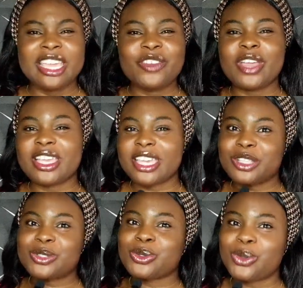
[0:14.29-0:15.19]
If you are
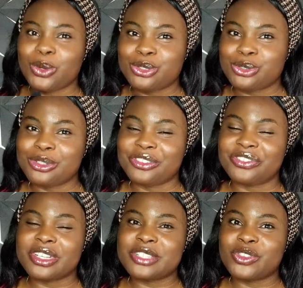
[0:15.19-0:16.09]
here to go through the
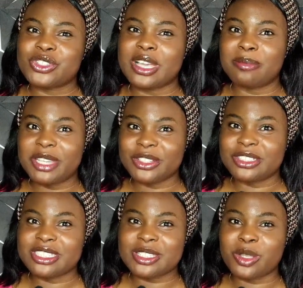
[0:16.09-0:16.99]
first video I made
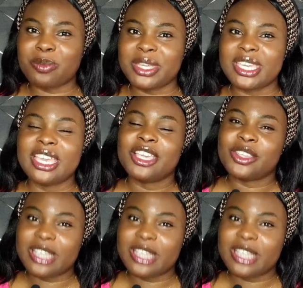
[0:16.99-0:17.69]
on this topic,